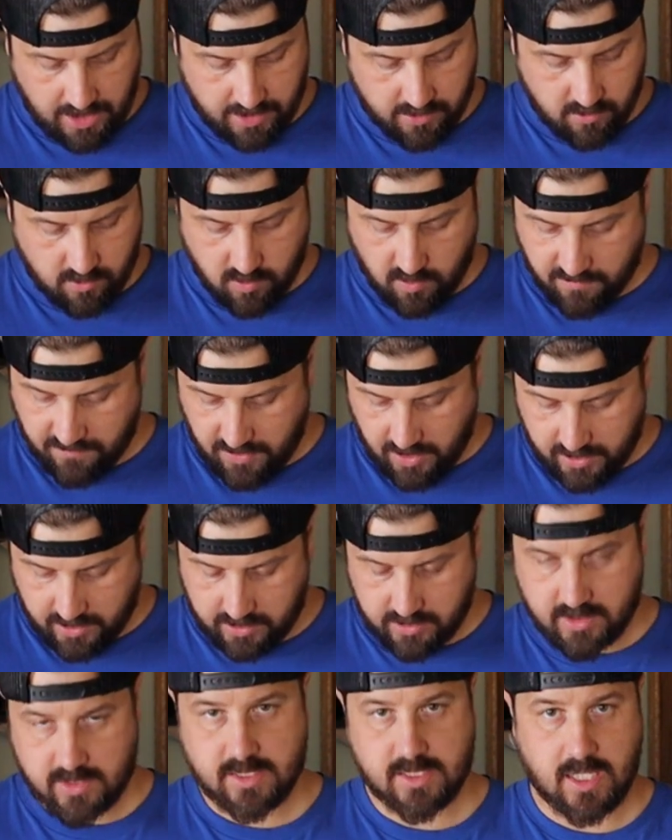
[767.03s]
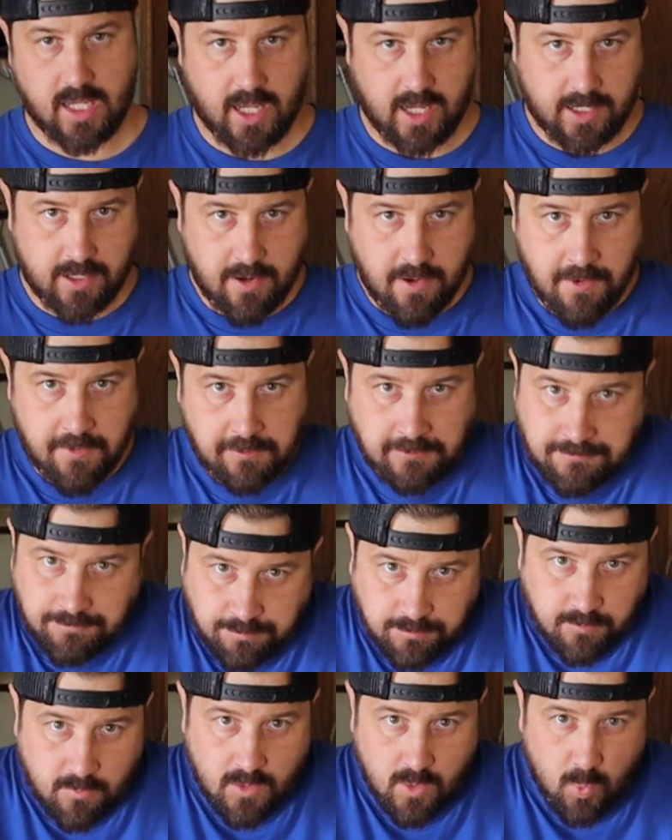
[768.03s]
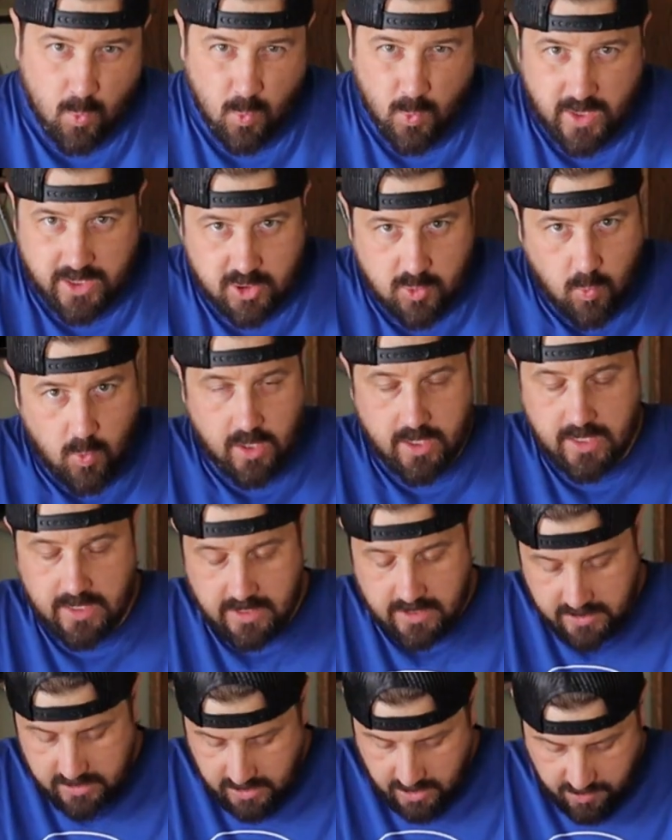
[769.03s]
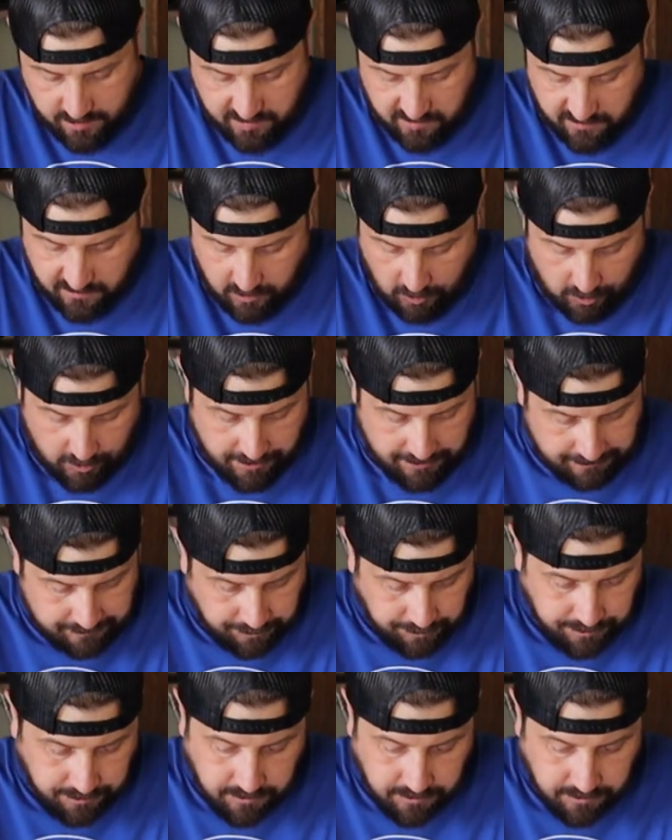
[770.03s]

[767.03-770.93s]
I don't know if I can decide which one of these I prefer.